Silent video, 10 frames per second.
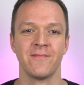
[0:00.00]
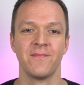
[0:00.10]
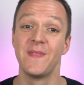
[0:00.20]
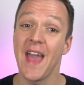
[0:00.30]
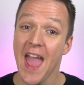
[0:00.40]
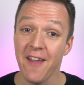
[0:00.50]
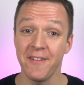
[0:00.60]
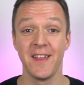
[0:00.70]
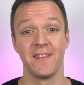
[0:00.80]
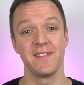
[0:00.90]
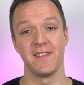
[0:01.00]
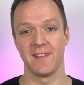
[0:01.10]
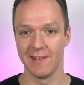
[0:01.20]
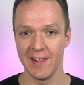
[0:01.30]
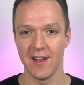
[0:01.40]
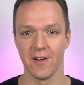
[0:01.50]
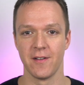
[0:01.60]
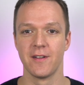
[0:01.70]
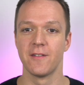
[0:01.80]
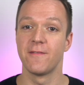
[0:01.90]
The evidence is clear.
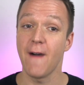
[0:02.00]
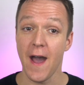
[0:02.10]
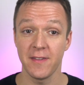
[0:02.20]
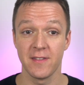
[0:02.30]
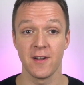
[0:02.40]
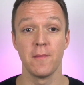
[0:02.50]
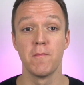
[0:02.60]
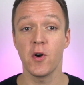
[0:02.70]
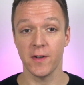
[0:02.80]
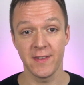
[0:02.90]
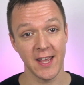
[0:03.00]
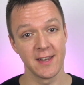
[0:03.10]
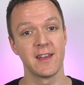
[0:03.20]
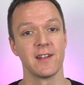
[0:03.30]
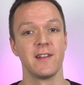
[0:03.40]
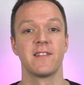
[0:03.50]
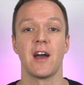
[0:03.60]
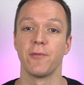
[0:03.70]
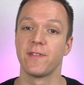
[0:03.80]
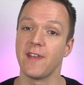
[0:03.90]
Faster, more technically
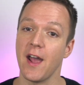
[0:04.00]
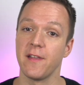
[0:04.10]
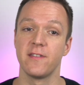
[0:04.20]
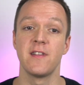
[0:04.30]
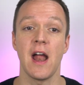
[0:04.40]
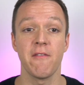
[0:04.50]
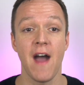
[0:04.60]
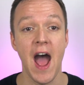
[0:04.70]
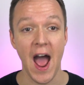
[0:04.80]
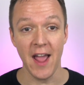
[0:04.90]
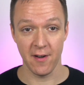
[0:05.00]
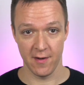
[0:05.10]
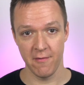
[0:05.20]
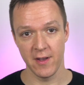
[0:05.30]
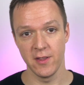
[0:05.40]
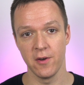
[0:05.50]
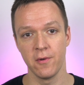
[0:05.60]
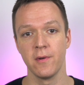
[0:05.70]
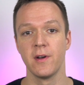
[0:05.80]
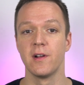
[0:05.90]
sound sites drive higher
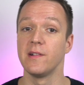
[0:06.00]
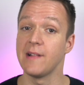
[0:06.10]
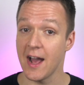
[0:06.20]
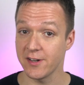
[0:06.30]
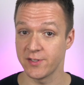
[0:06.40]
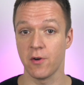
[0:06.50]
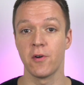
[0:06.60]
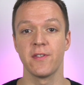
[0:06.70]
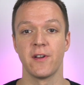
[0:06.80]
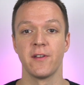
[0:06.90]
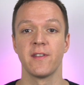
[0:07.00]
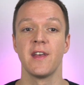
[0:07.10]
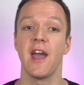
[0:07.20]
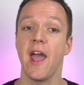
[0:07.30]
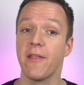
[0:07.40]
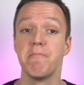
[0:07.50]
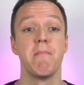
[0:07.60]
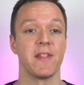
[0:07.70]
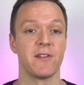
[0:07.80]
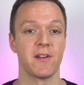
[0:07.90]
revenue, larger orders, and
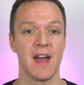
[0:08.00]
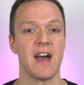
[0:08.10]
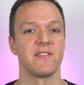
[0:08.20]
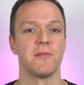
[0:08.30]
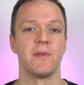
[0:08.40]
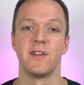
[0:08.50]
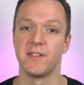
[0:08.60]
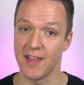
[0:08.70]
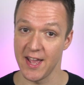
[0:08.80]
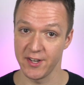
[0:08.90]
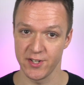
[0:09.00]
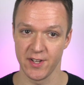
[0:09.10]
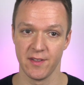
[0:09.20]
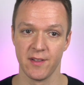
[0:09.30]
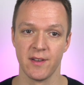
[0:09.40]
better customer retention.